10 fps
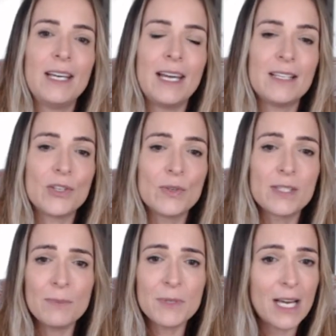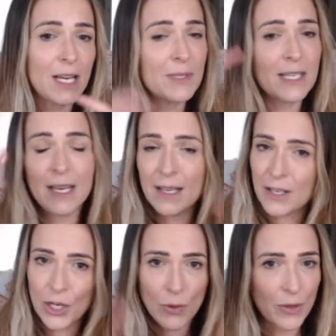And so sometimes,
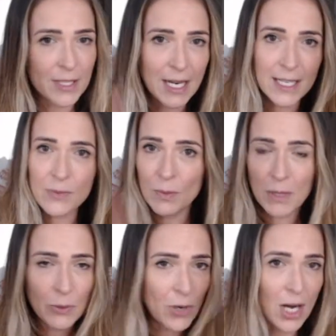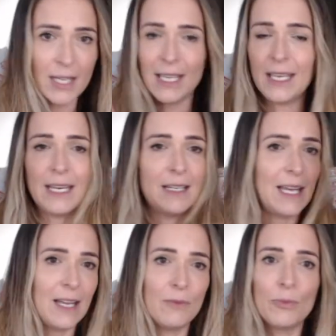the tides will be rocky
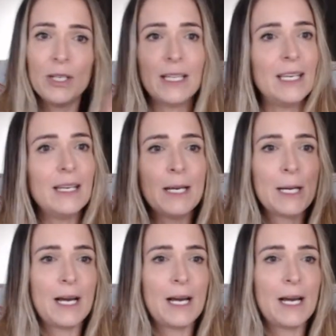and really,